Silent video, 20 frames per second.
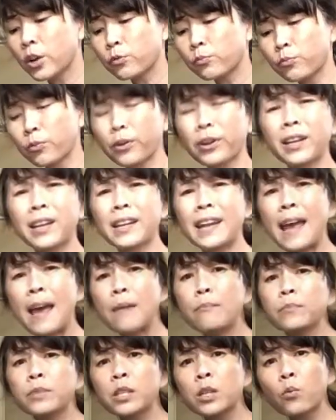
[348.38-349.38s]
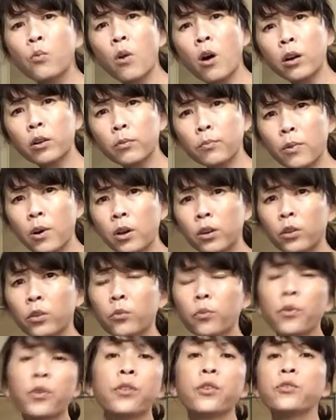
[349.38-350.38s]
bring an empty water bottle
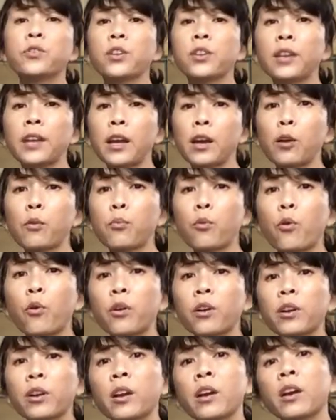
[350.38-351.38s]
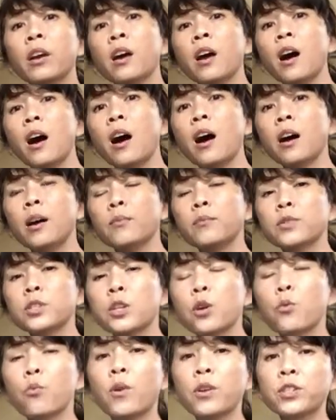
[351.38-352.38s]
with you to the airport.
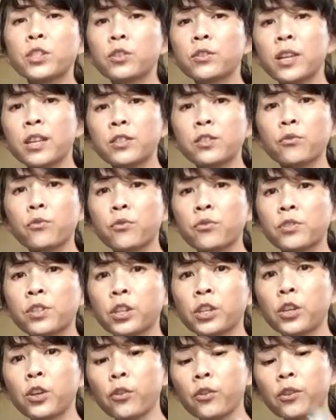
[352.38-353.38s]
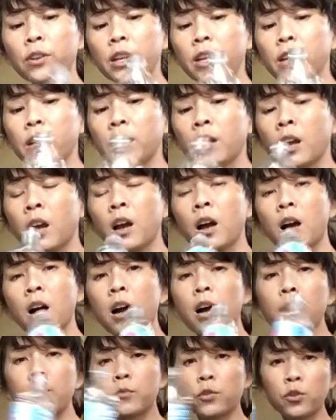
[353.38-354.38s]
So once you get through security,
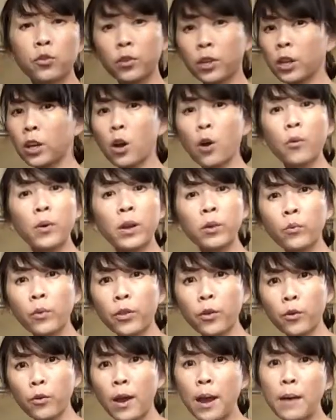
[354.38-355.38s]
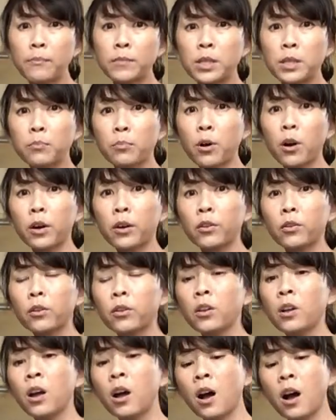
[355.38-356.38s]
you can go in with your empty
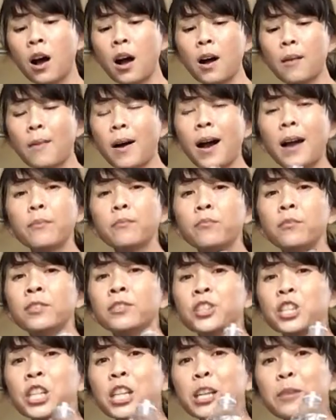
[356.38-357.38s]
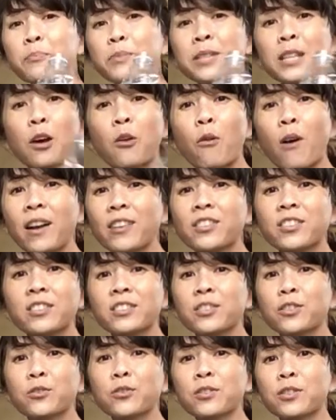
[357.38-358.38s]
bottle. I'm cheap, so I
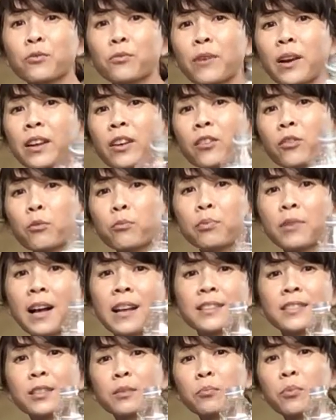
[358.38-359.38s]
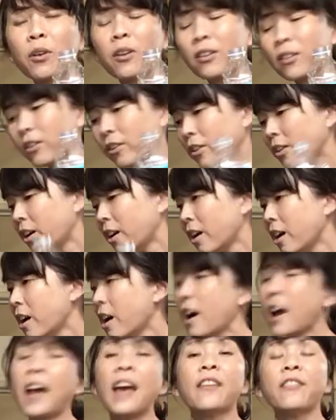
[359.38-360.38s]
just used a regular plastic bottle,
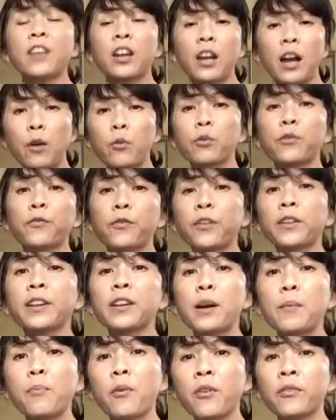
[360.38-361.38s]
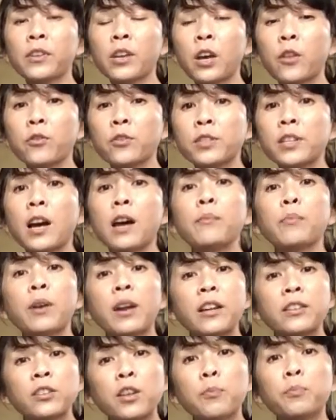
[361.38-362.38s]
and then I would fill it up on the other side. But
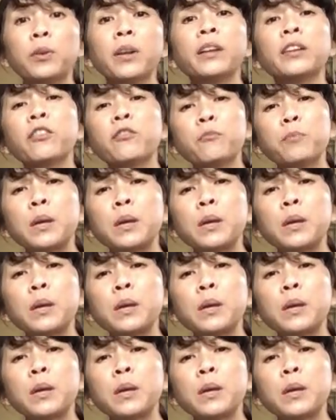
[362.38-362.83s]
I saw plenty of